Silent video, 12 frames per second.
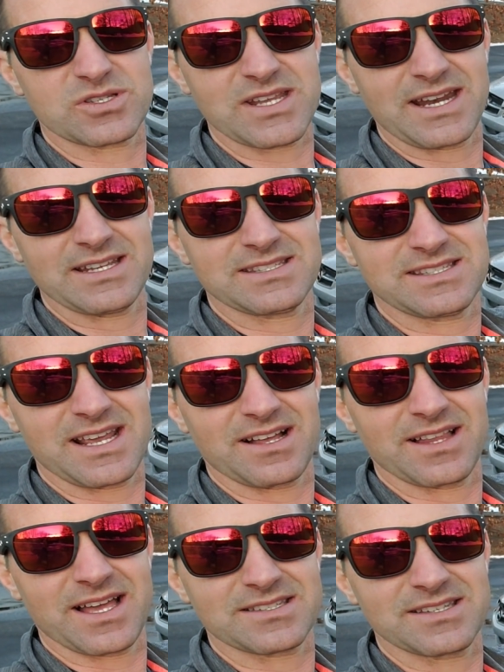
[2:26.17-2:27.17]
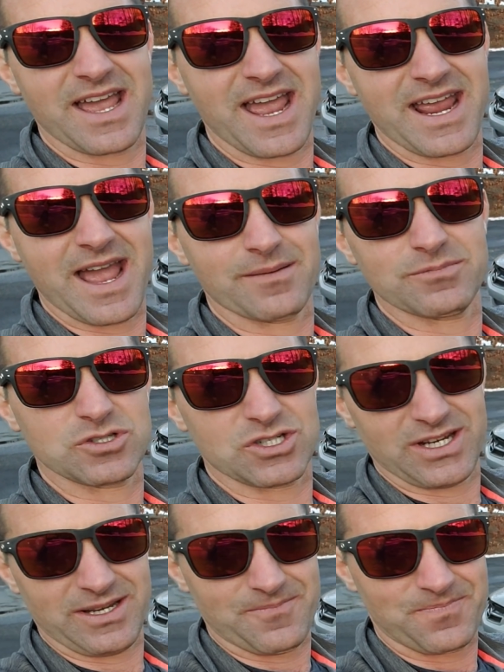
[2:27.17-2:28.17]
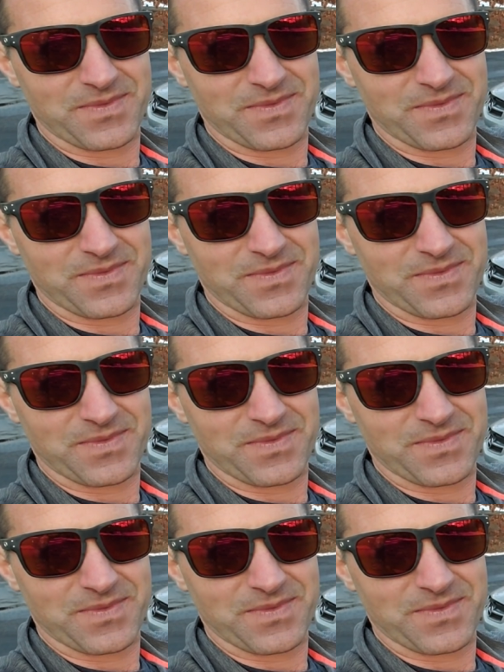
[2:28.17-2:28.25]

Mercedes CLS AMG.